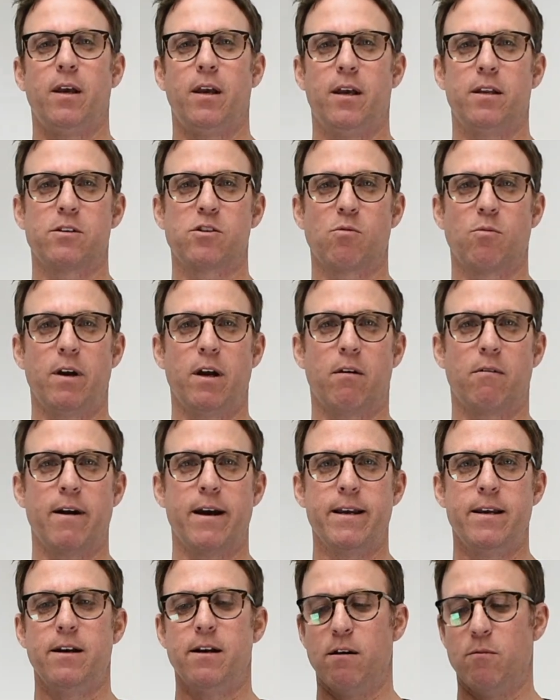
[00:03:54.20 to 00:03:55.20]
and there's a rail right
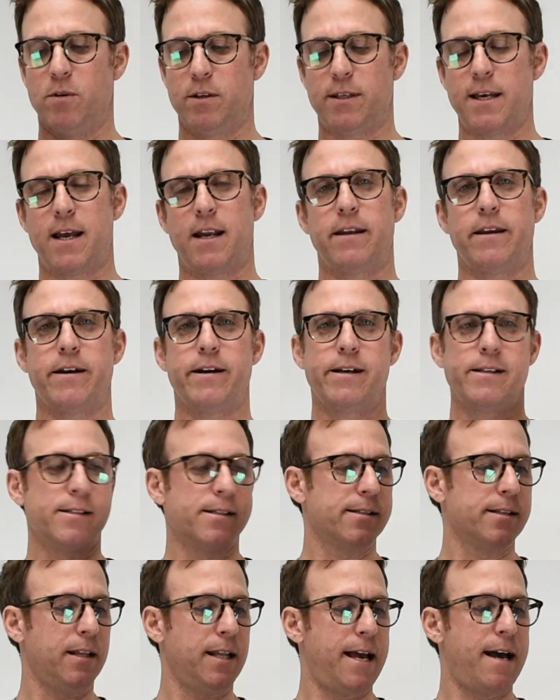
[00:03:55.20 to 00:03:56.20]
here. And what that does
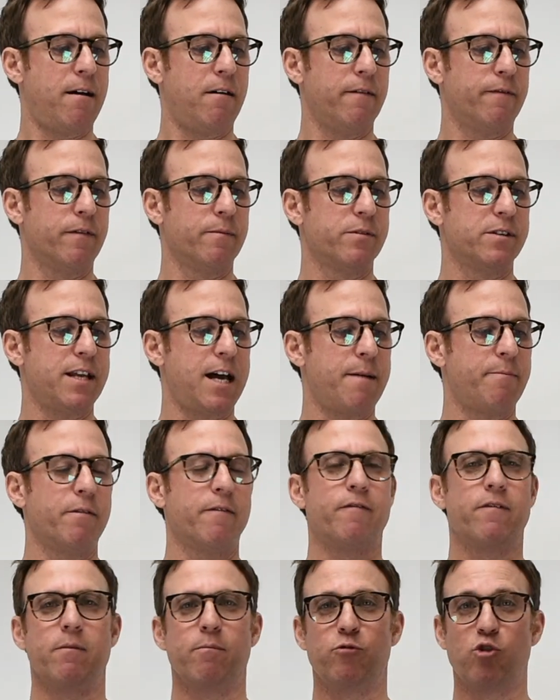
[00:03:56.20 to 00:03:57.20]
is allow it from stopping
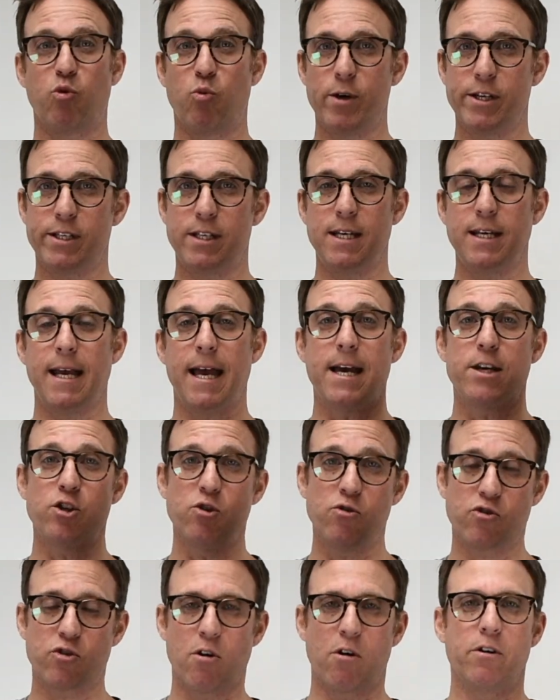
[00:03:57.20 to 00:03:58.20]
from twisting as
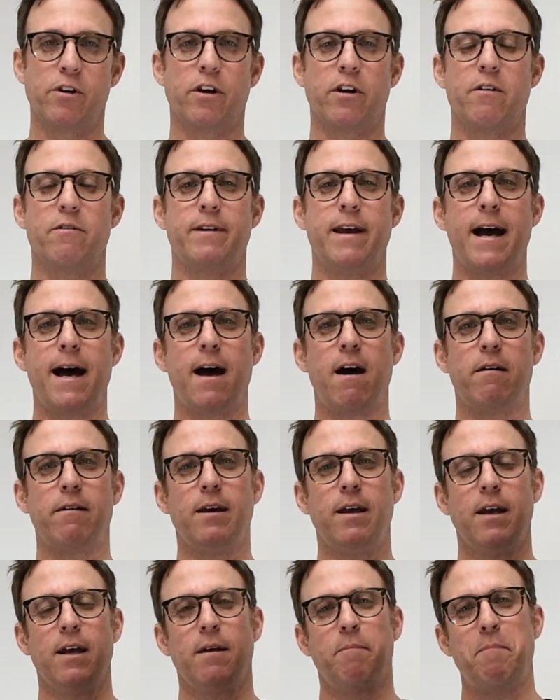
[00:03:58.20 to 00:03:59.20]
you're starting to go down,
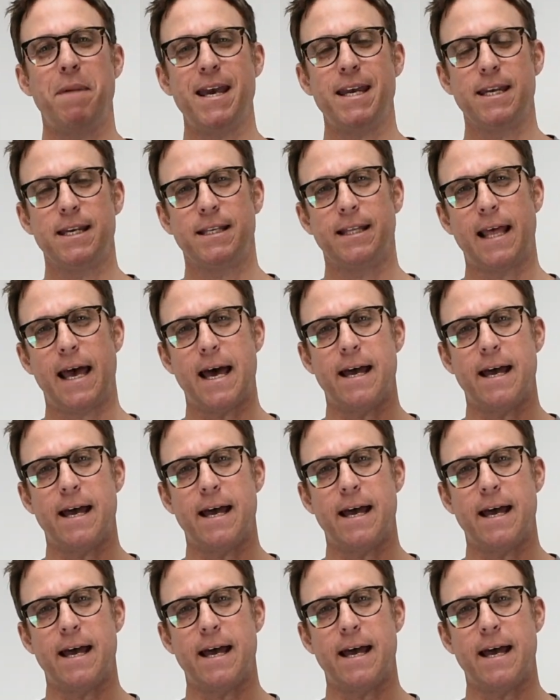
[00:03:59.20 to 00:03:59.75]
making that